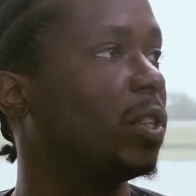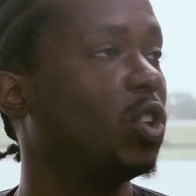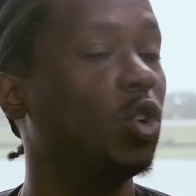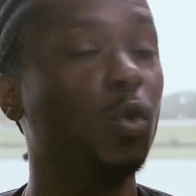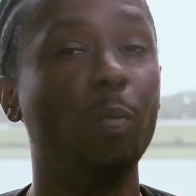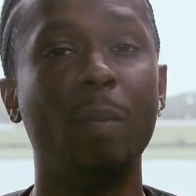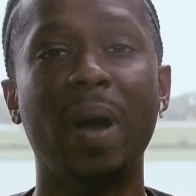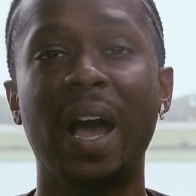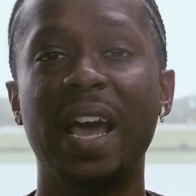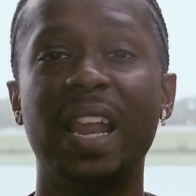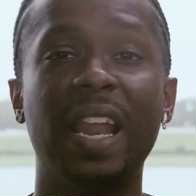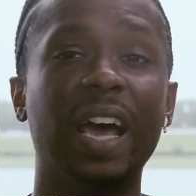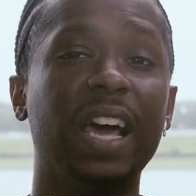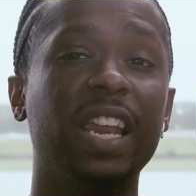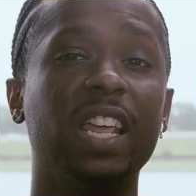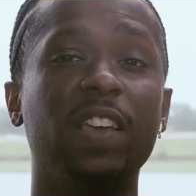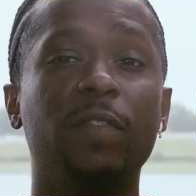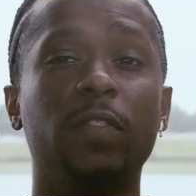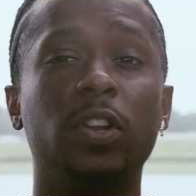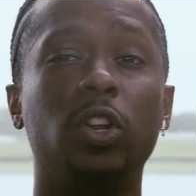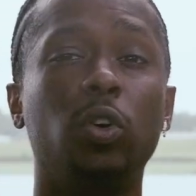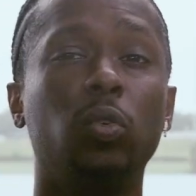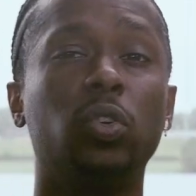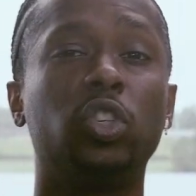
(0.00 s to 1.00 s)
You might not
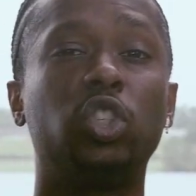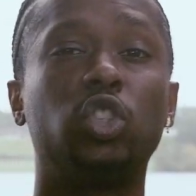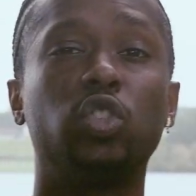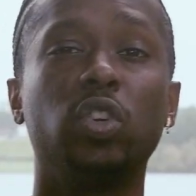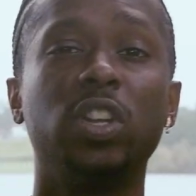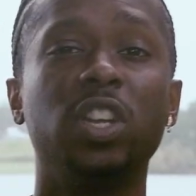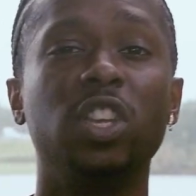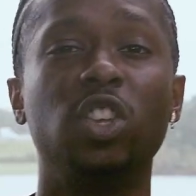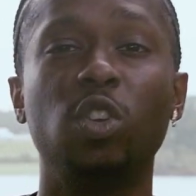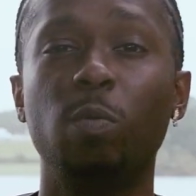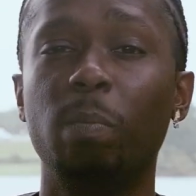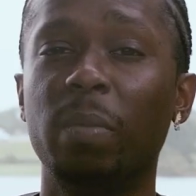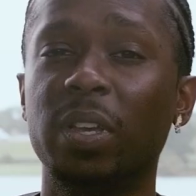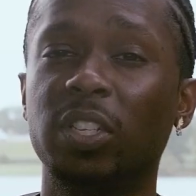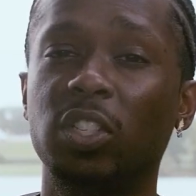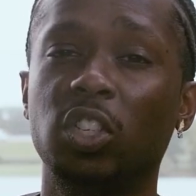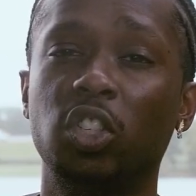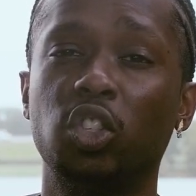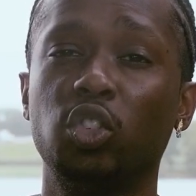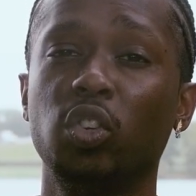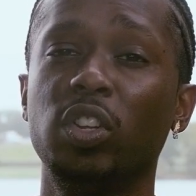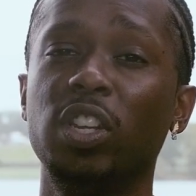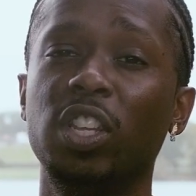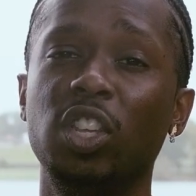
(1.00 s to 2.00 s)
even know the street, you missed the
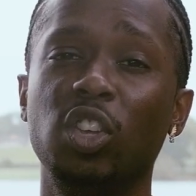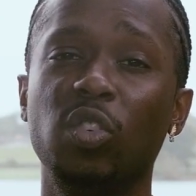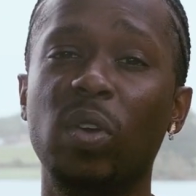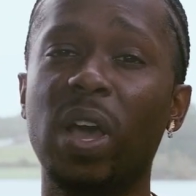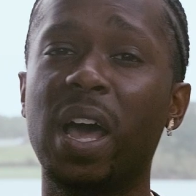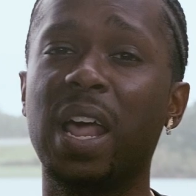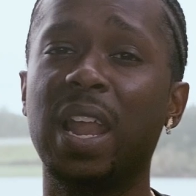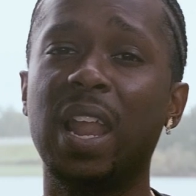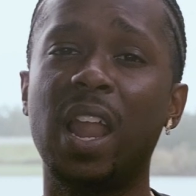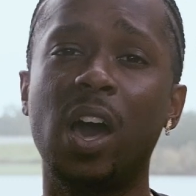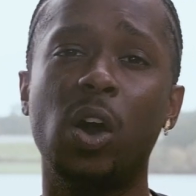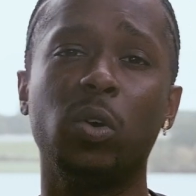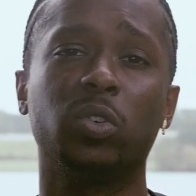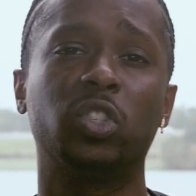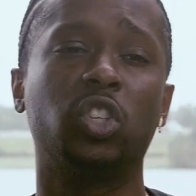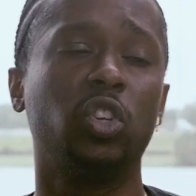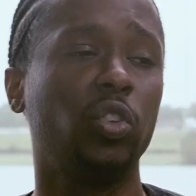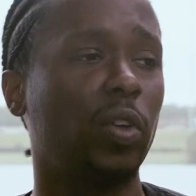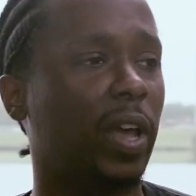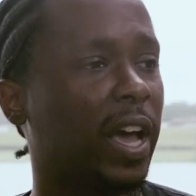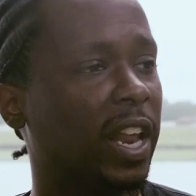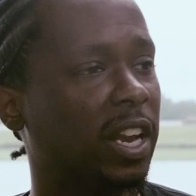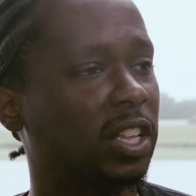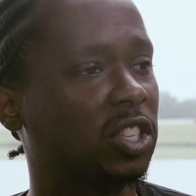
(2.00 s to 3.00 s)
street and you got lost. So
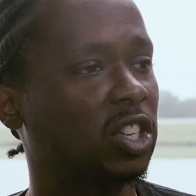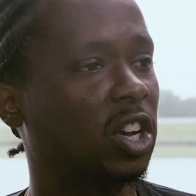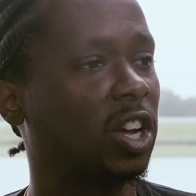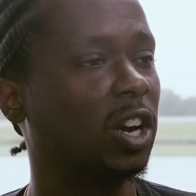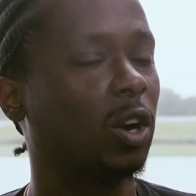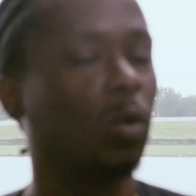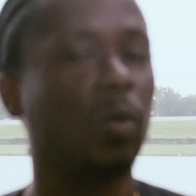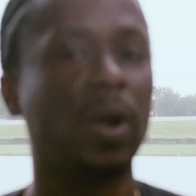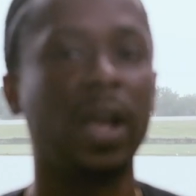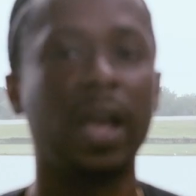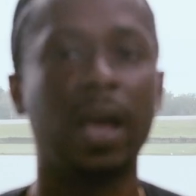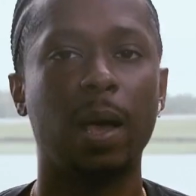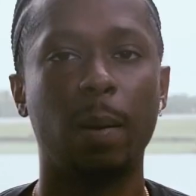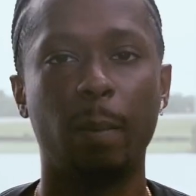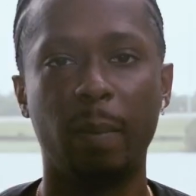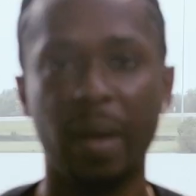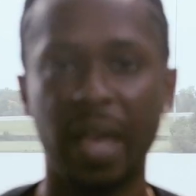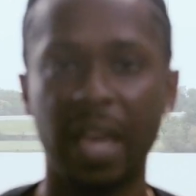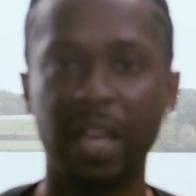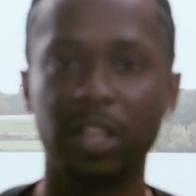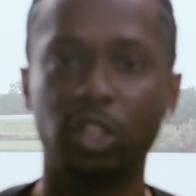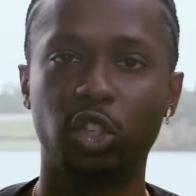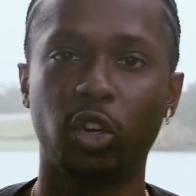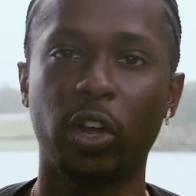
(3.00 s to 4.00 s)
you had to turn around,
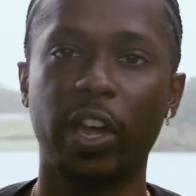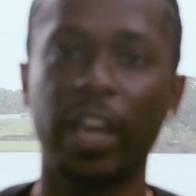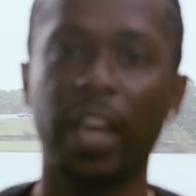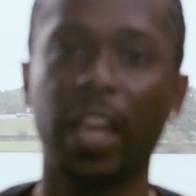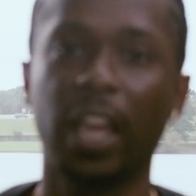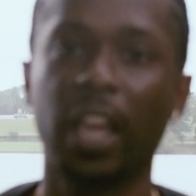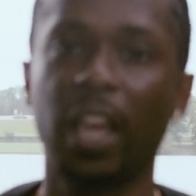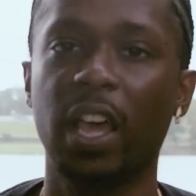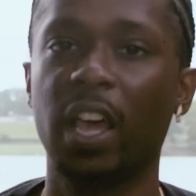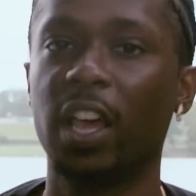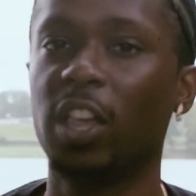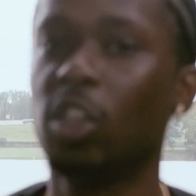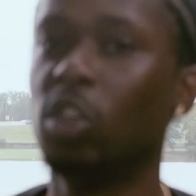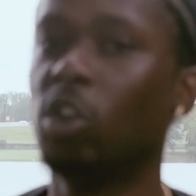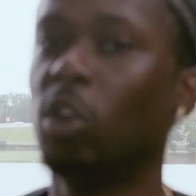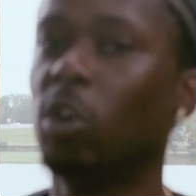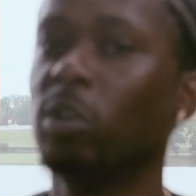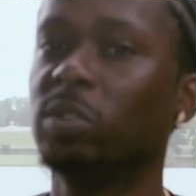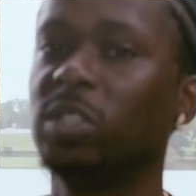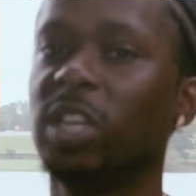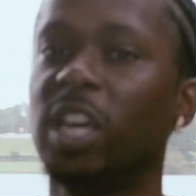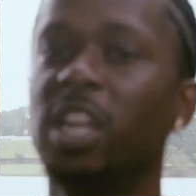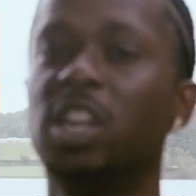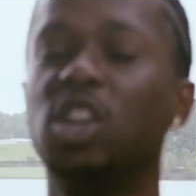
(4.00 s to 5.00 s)
backtrack, you know
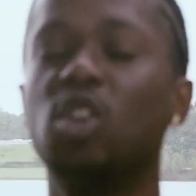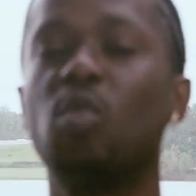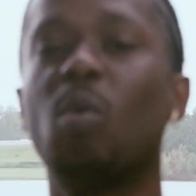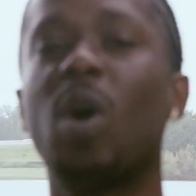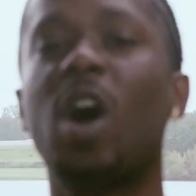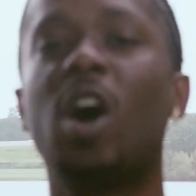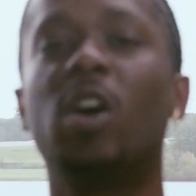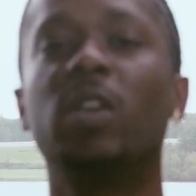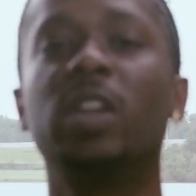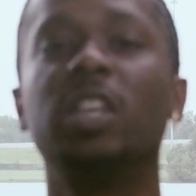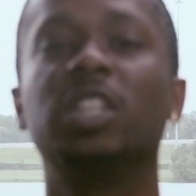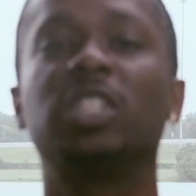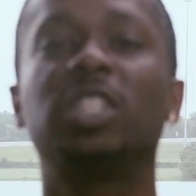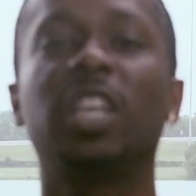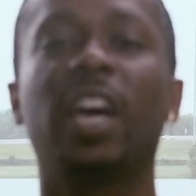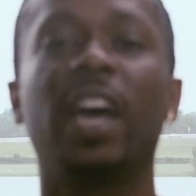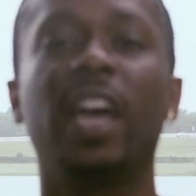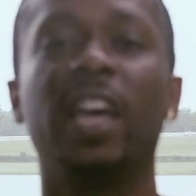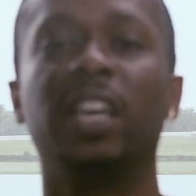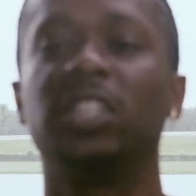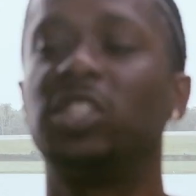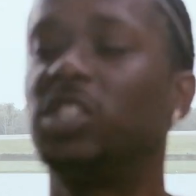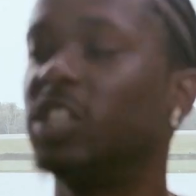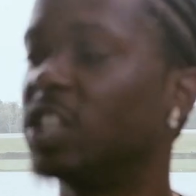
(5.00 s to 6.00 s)
what I'm saying, do all these
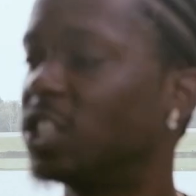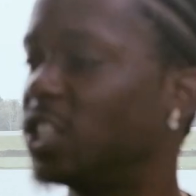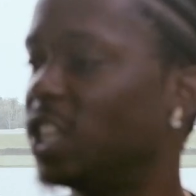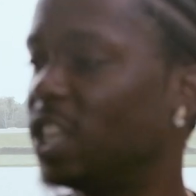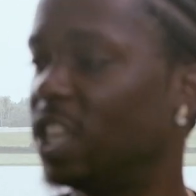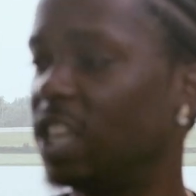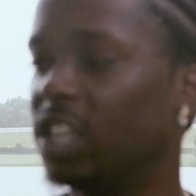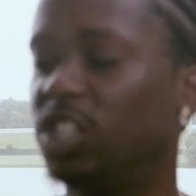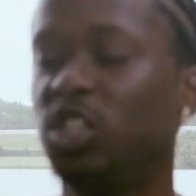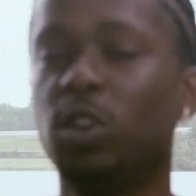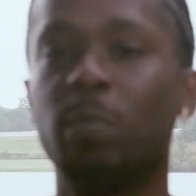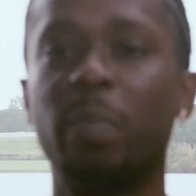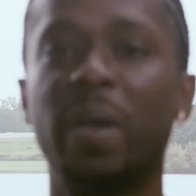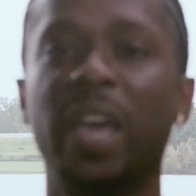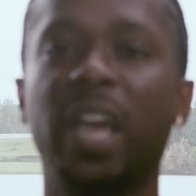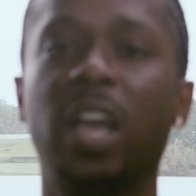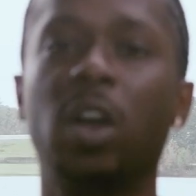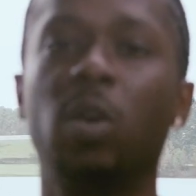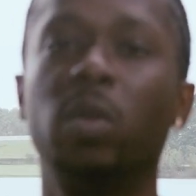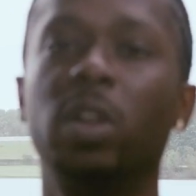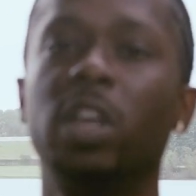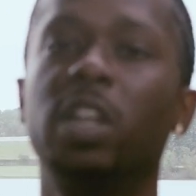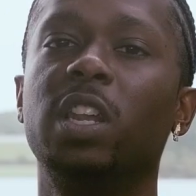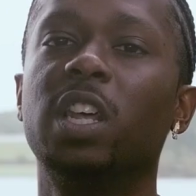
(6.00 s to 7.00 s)
things just to get you
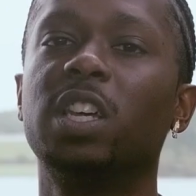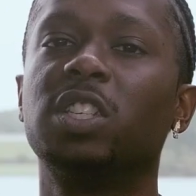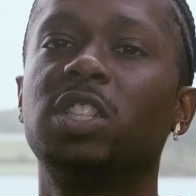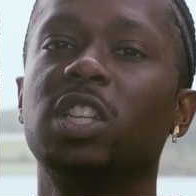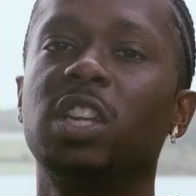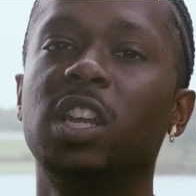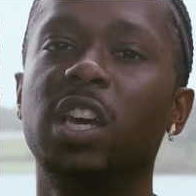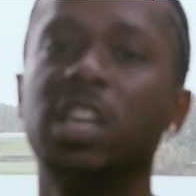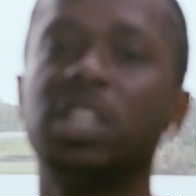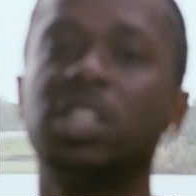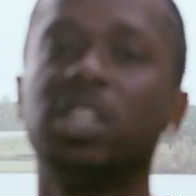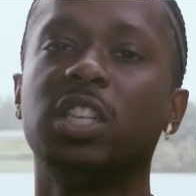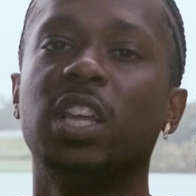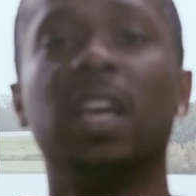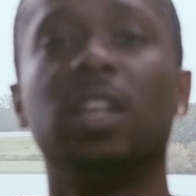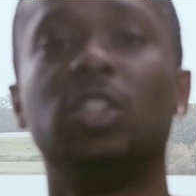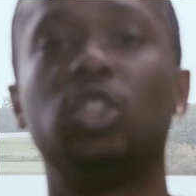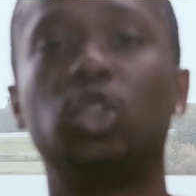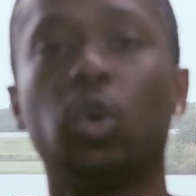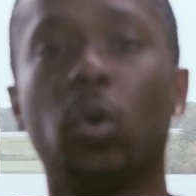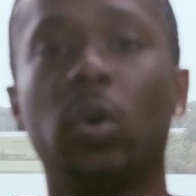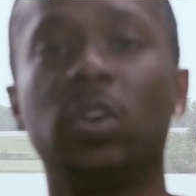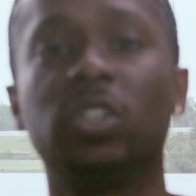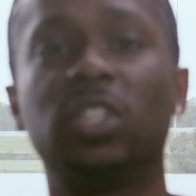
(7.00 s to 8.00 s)
back on that destination
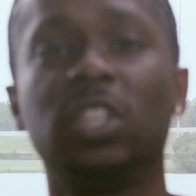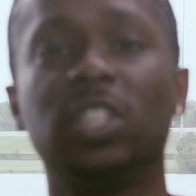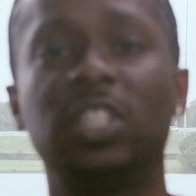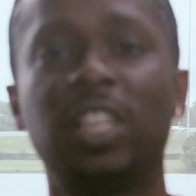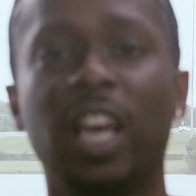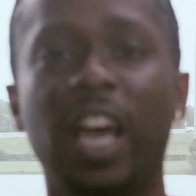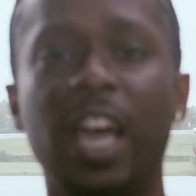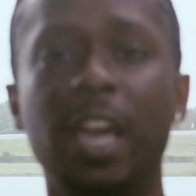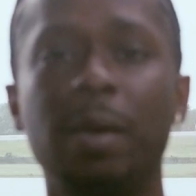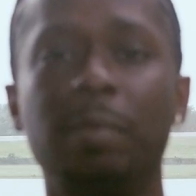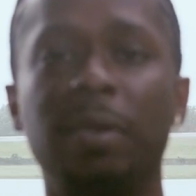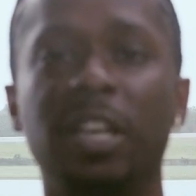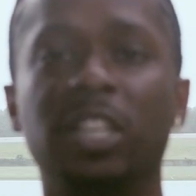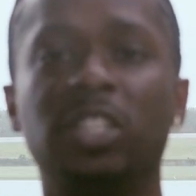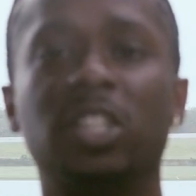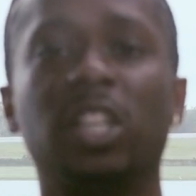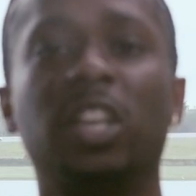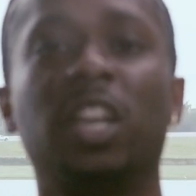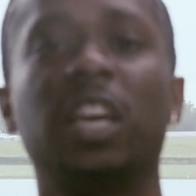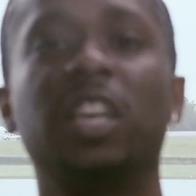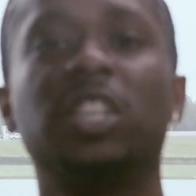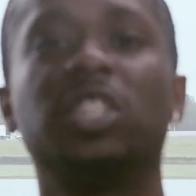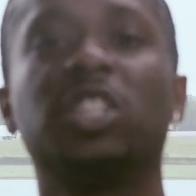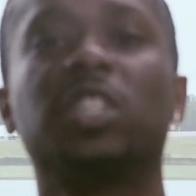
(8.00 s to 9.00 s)
towards the same
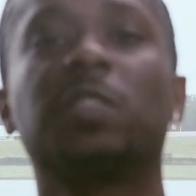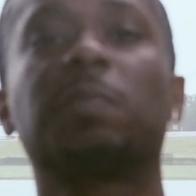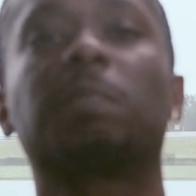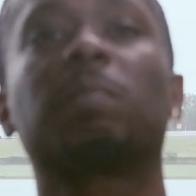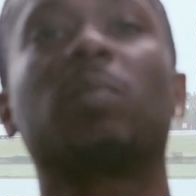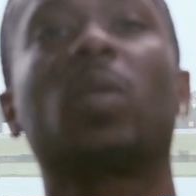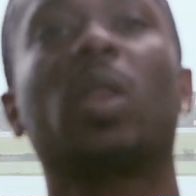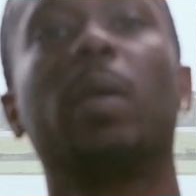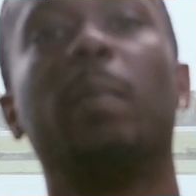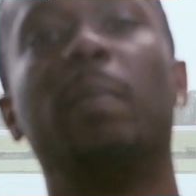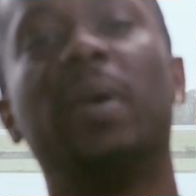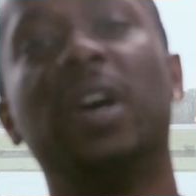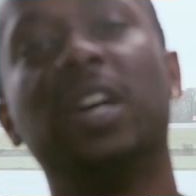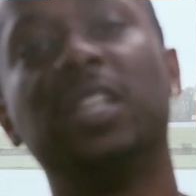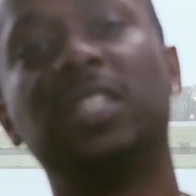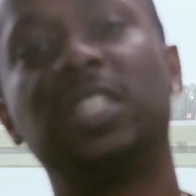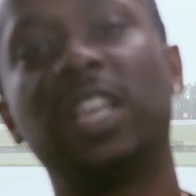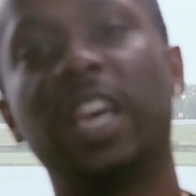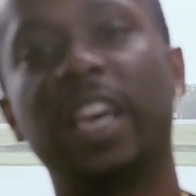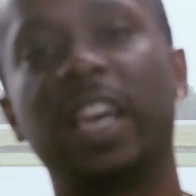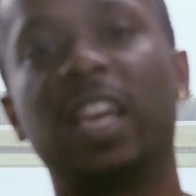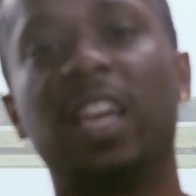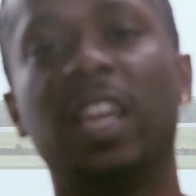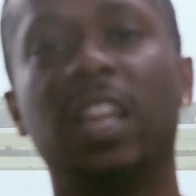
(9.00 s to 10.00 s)
destination, but
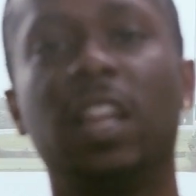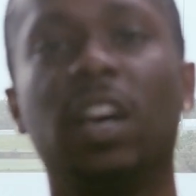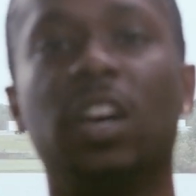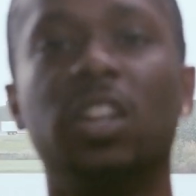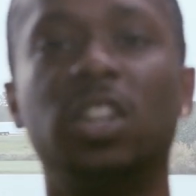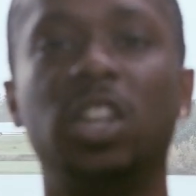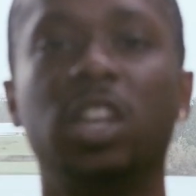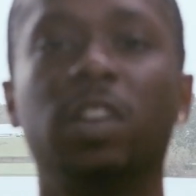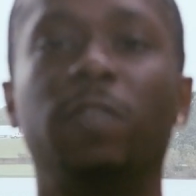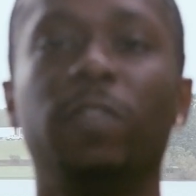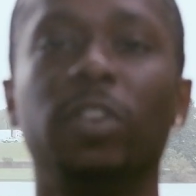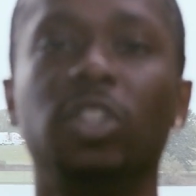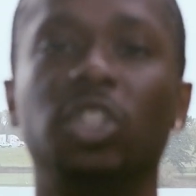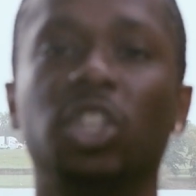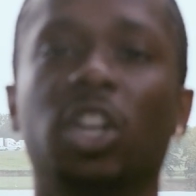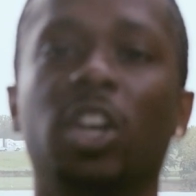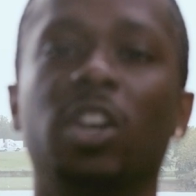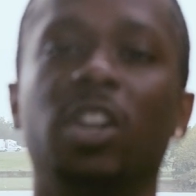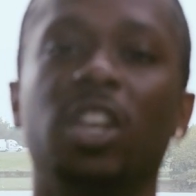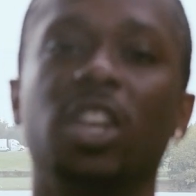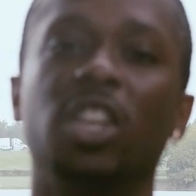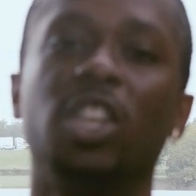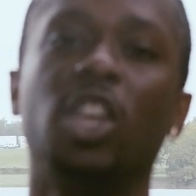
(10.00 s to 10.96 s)
taking a different journey.